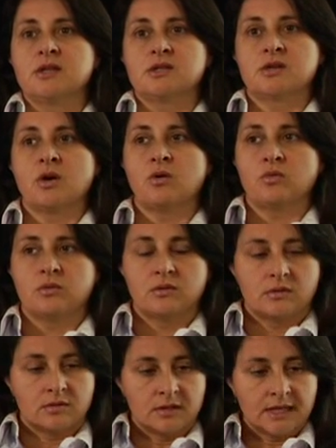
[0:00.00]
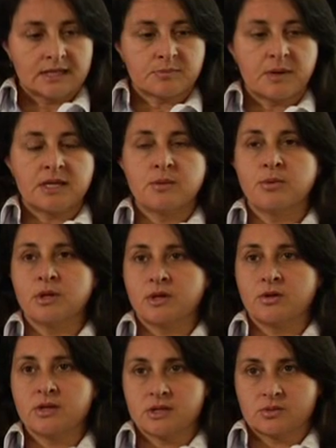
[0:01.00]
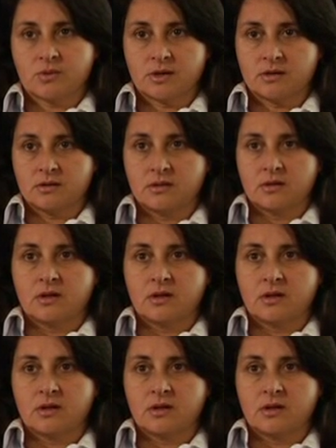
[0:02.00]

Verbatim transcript: so let's bite the bullet on this one